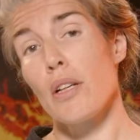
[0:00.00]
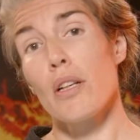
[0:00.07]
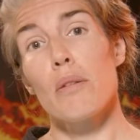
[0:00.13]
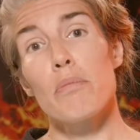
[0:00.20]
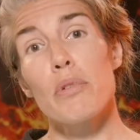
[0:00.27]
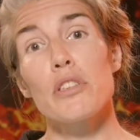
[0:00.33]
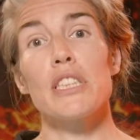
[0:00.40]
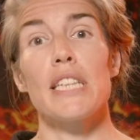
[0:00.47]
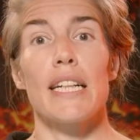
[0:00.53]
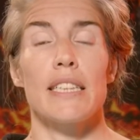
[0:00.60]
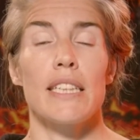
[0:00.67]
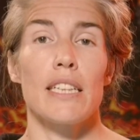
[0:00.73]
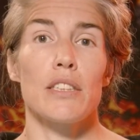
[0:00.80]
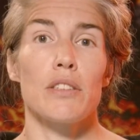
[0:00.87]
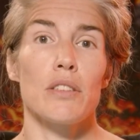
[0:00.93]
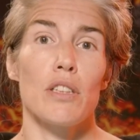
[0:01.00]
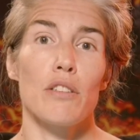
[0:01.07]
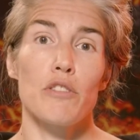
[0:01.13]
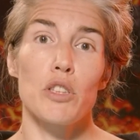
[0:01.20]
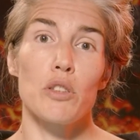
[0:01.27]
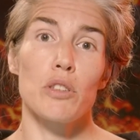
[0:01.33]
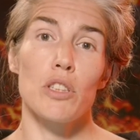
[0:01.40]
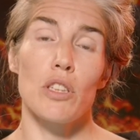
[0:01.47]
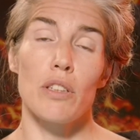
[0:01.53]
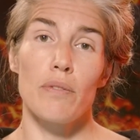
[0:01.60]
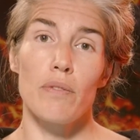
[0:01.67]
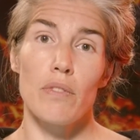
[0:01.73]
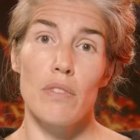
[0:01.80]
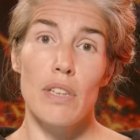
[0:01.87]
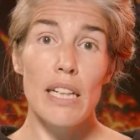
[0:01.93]
project into the future.
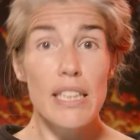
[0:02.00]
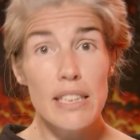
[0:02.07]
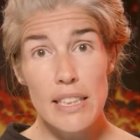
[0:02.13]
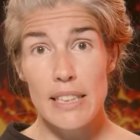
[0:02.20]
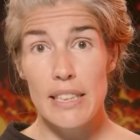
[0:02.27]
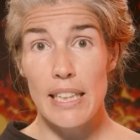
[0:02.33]
Is it